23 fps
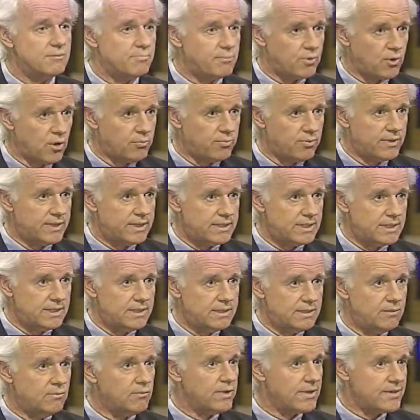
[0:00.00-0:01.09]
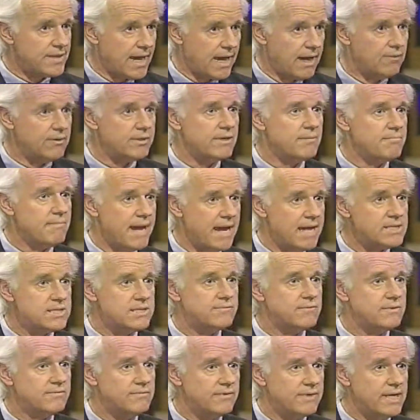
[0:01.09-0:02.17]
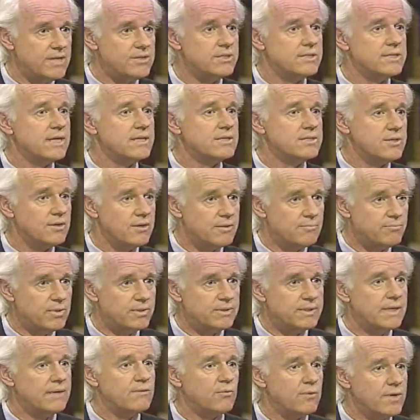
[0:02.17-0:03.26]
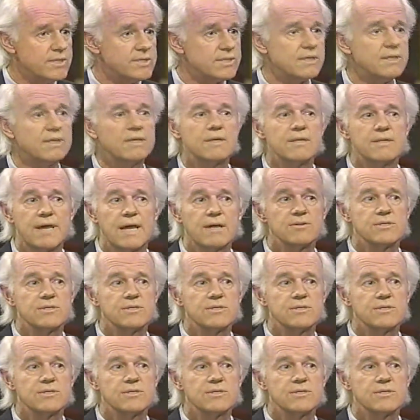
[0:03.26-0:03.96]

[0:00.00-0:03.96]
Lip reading: appropriately without a massive invasion that is going to put at risk thousands of lives.